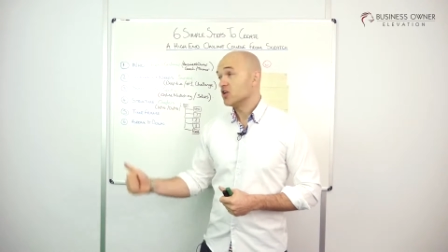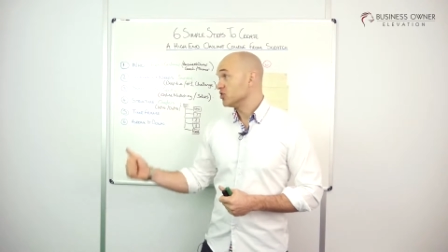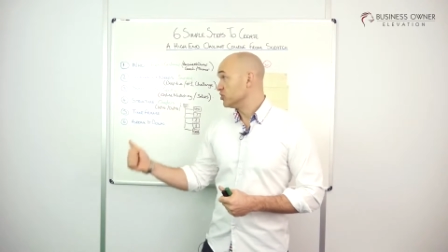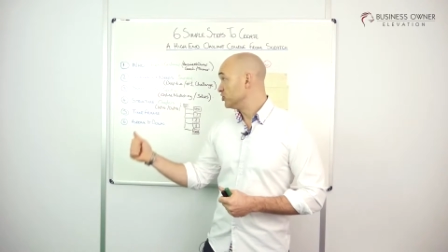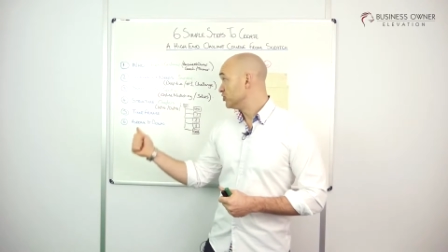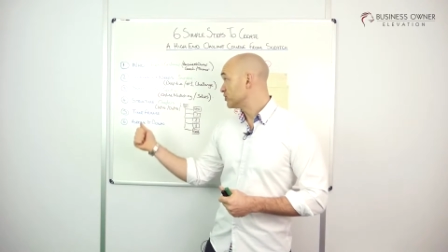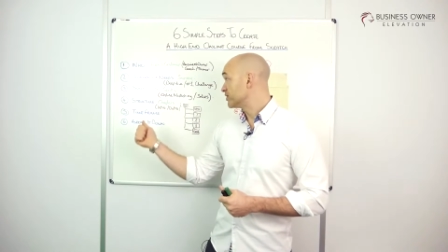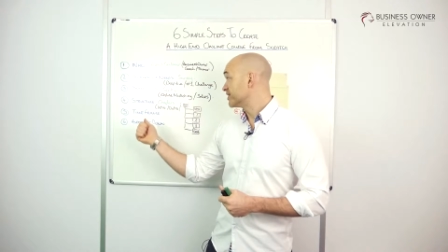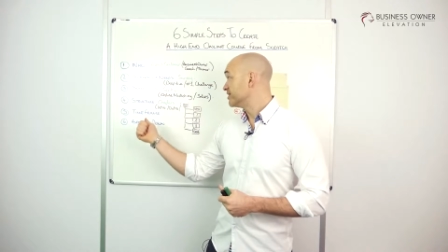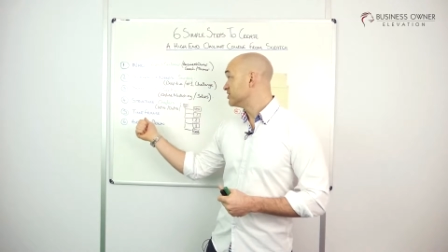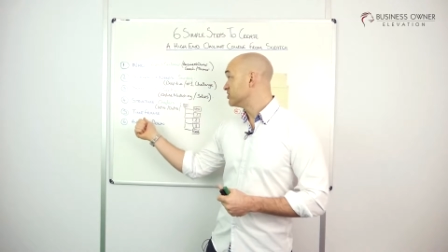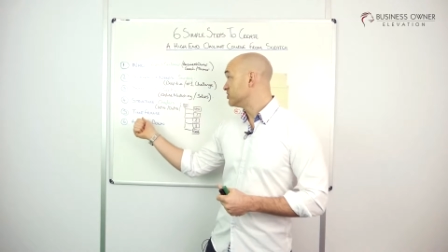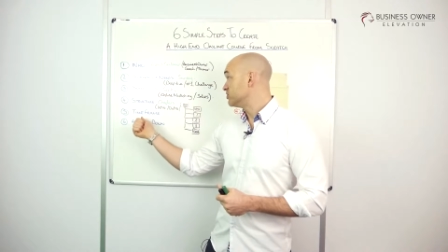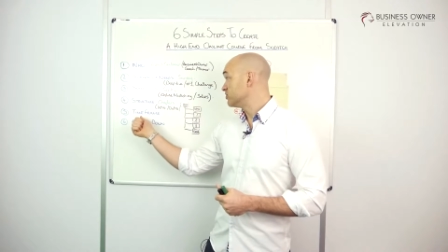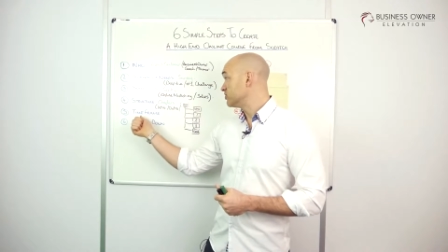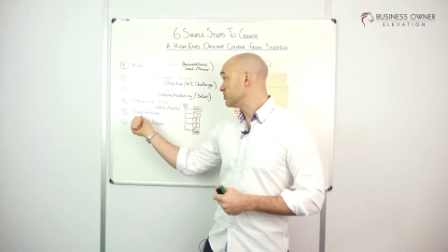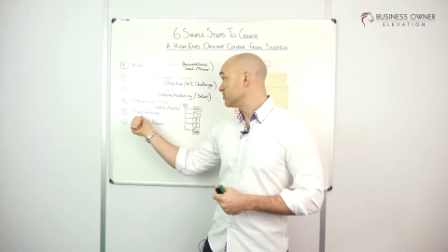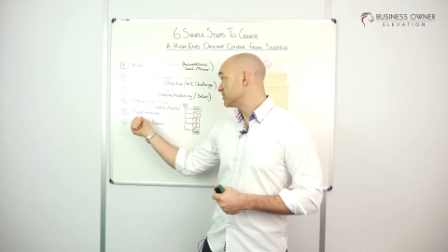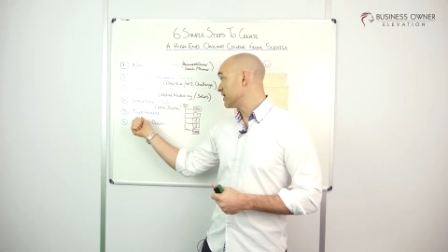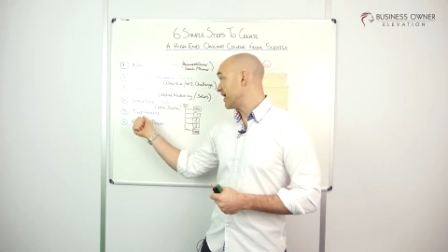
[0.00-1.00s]
You can
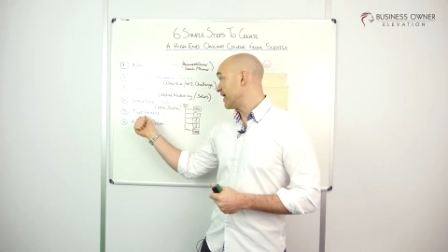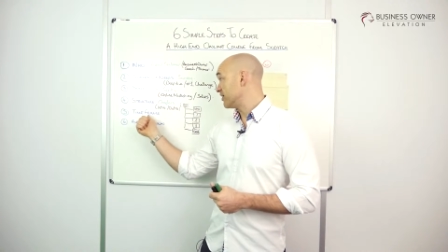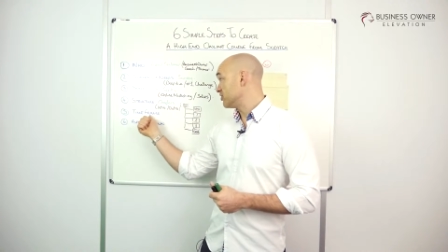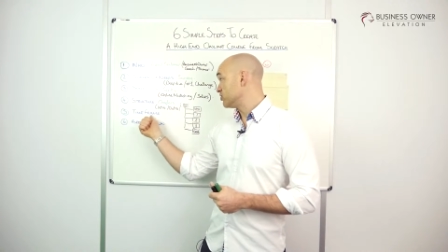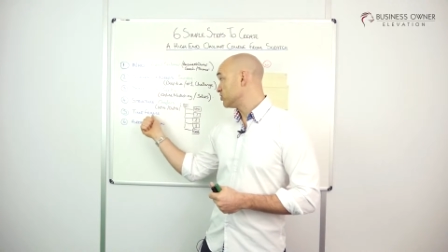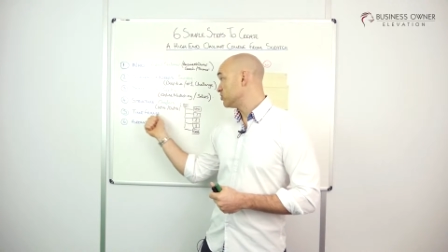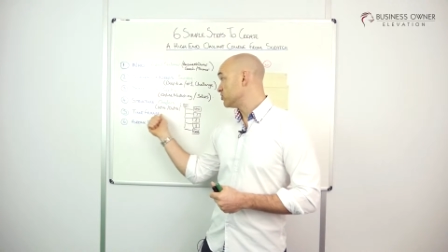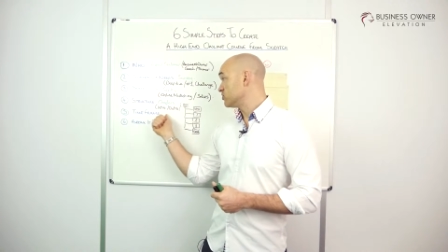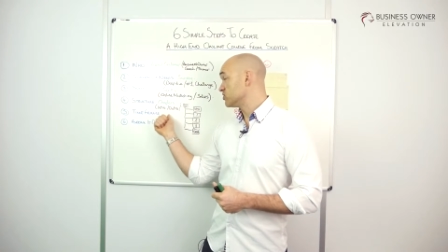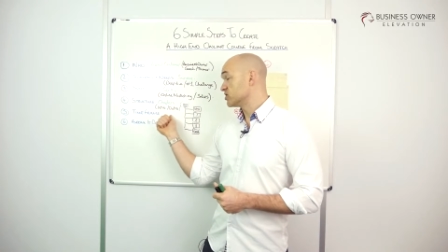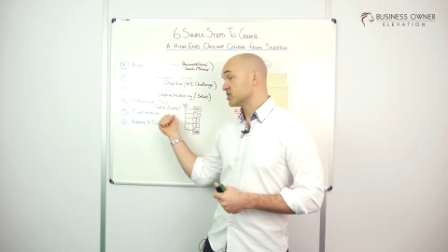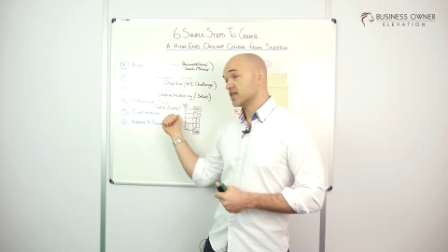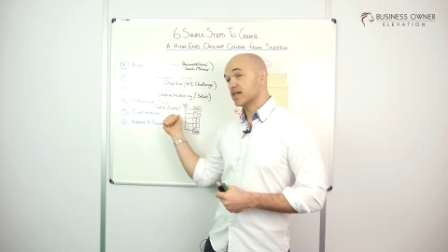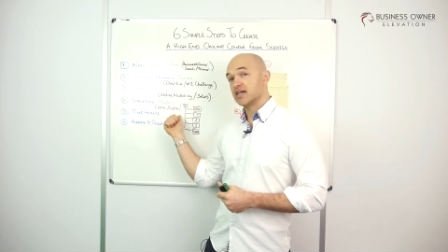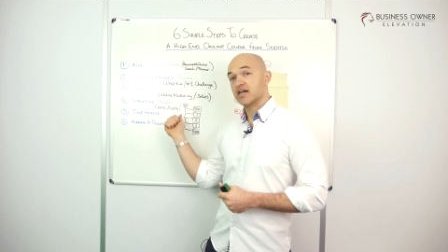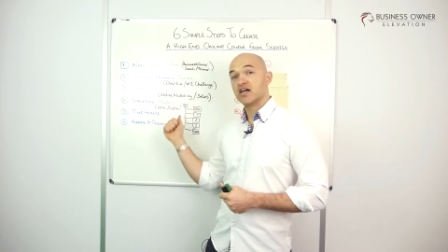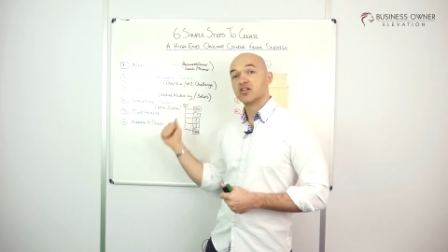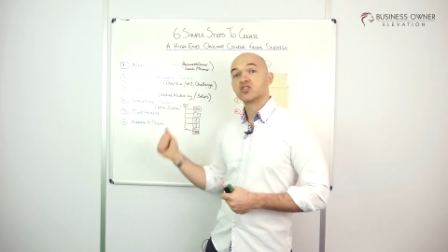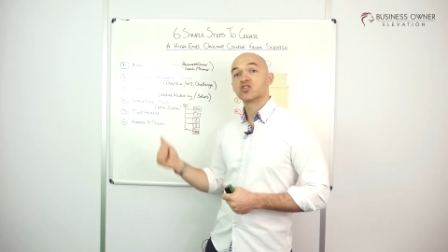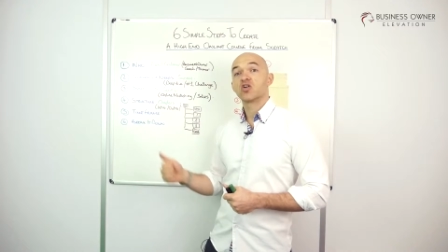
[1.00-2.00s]
do that
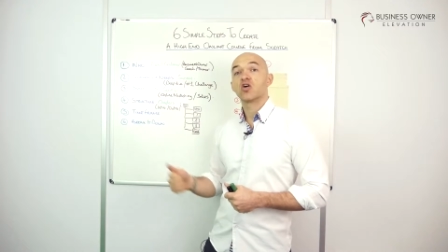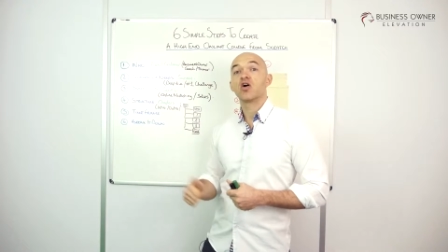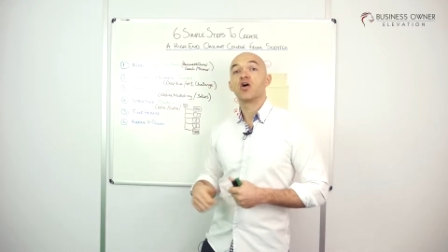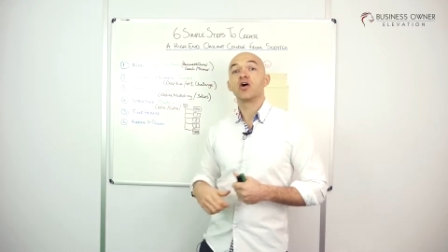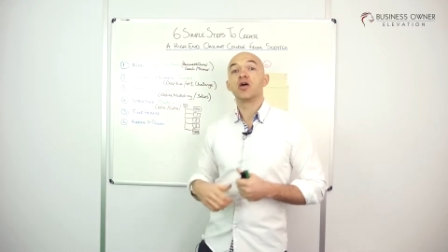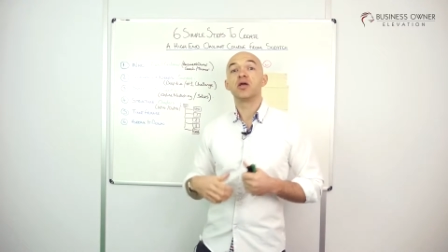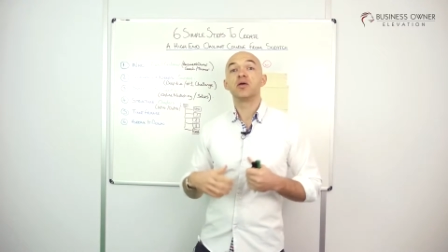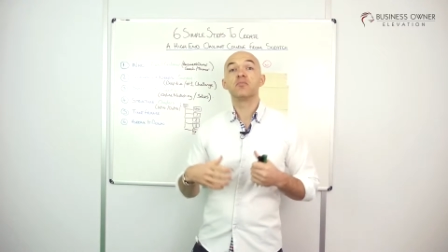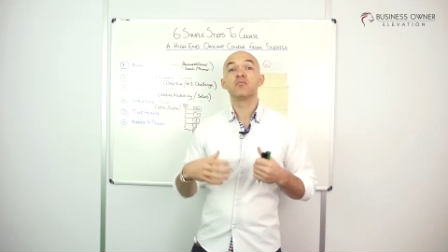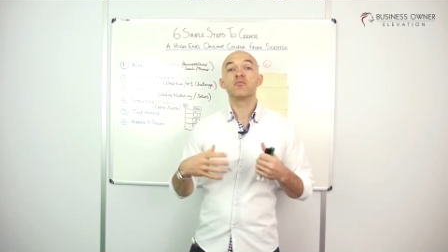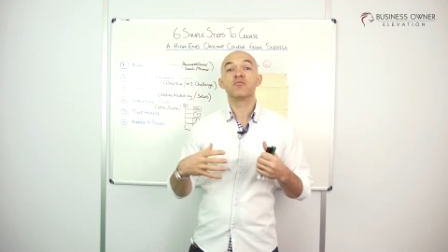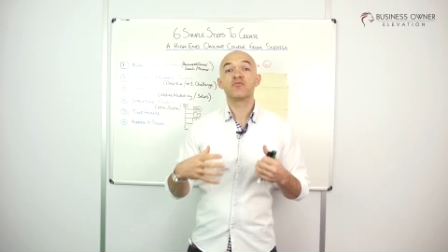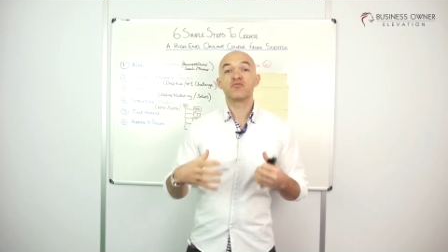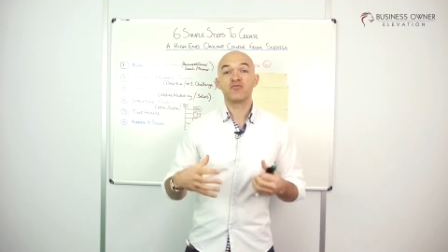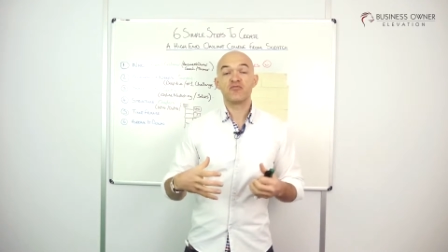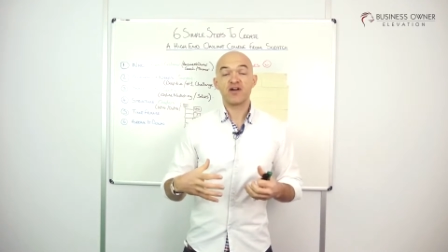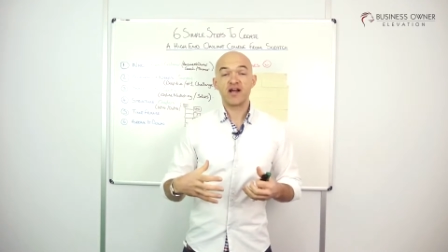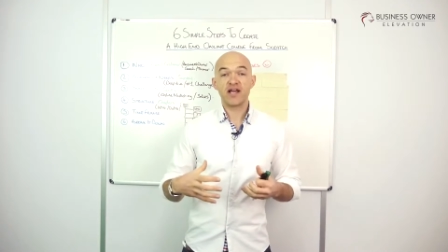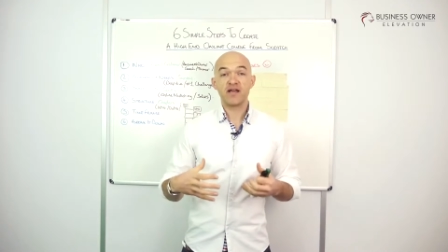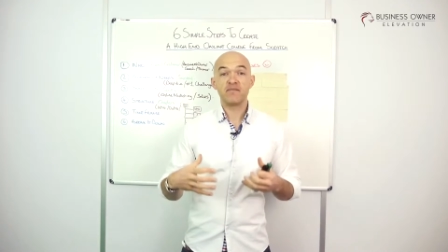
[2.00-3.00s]
using a time
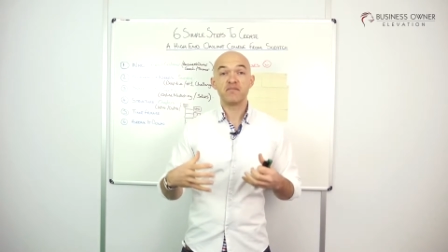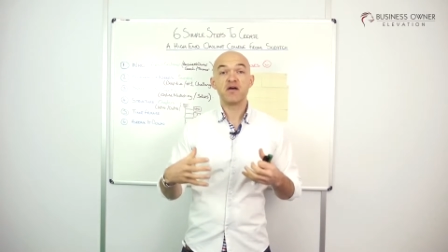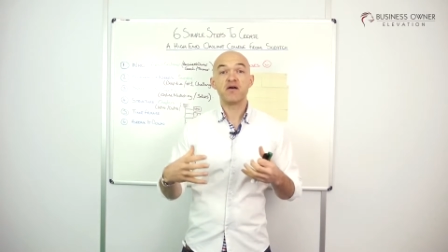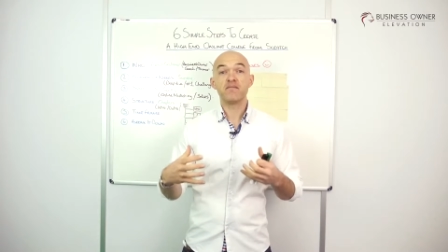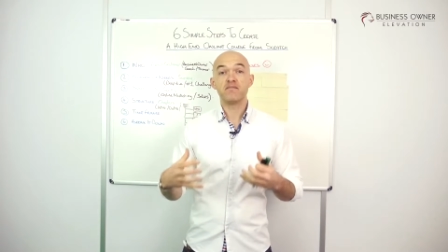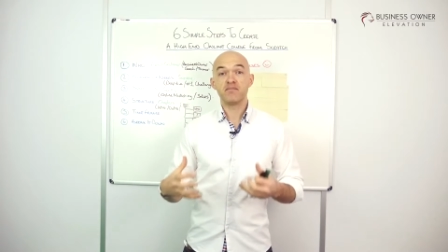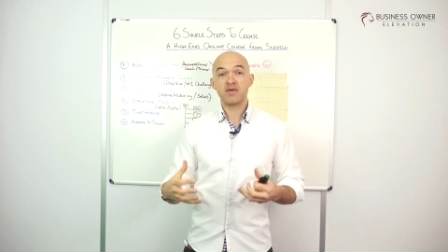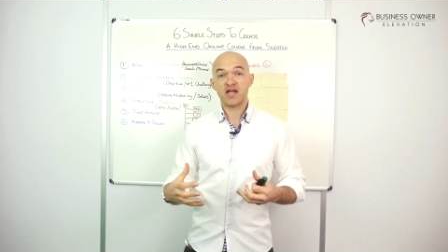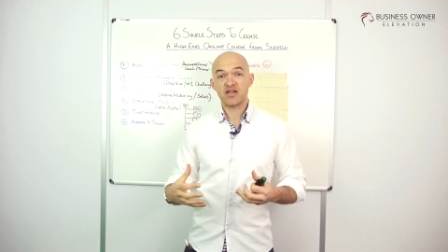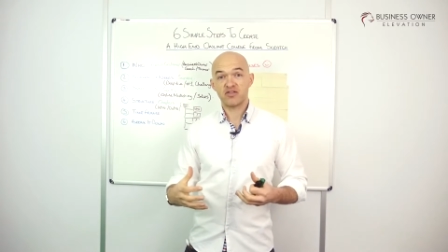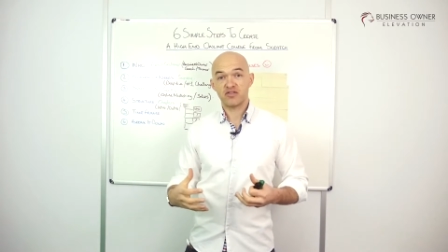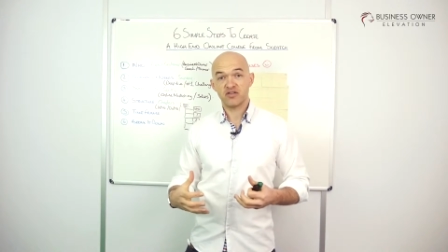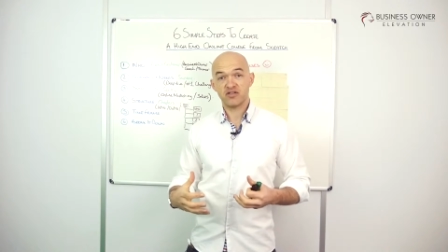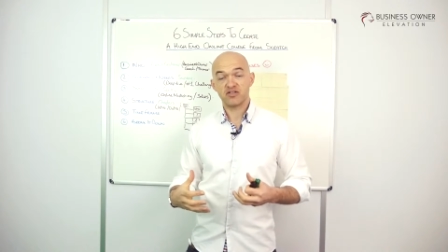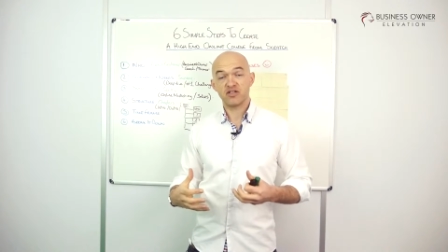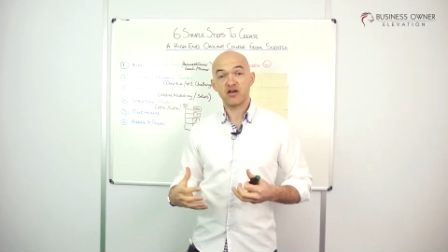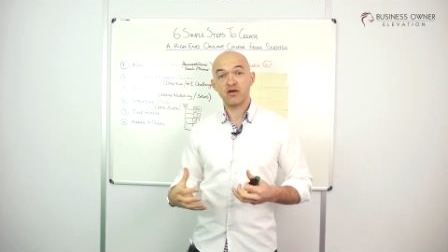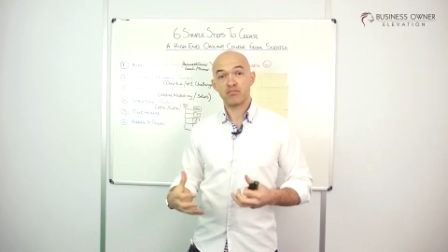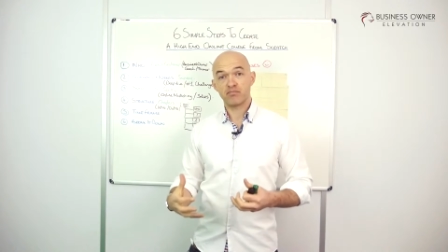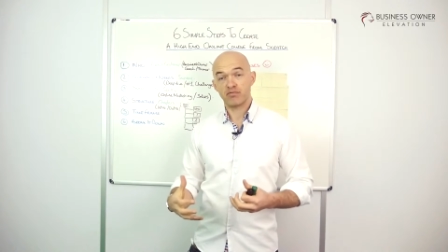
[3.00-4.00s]
frame method
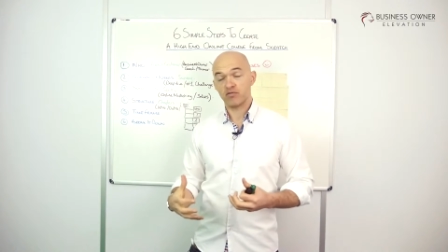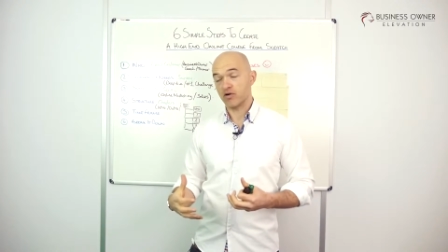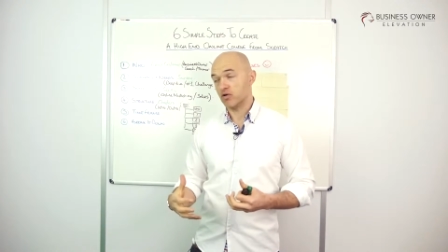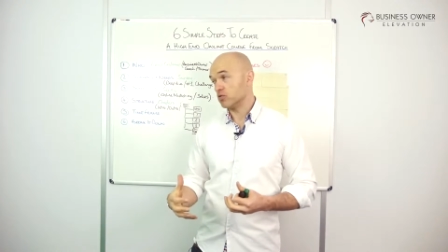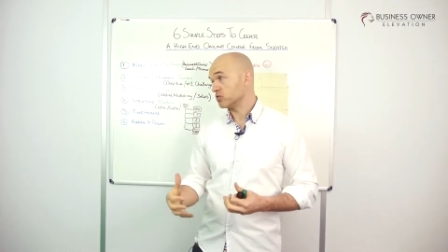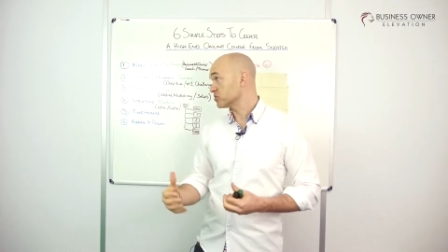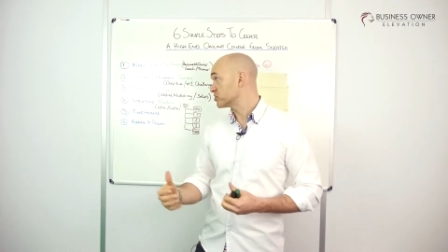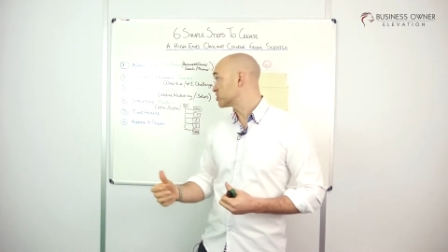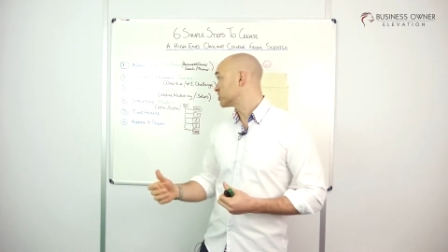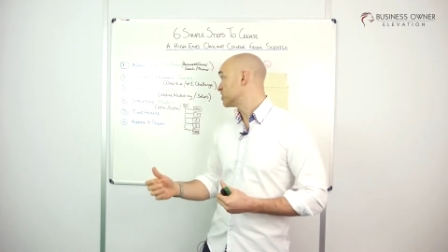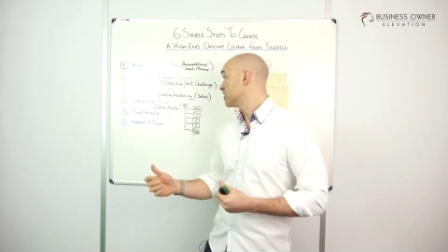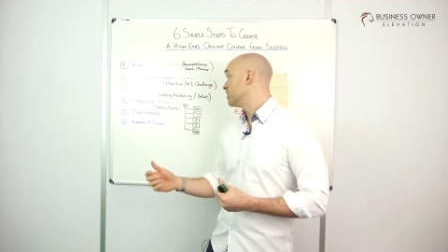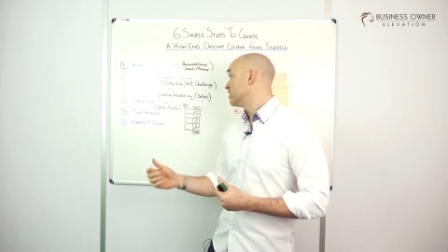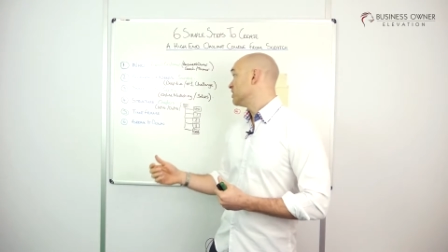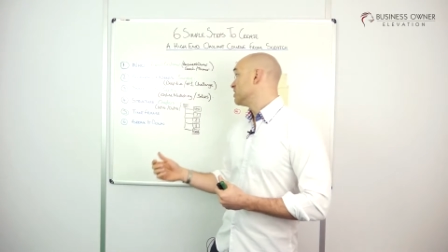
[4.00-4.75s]
approach.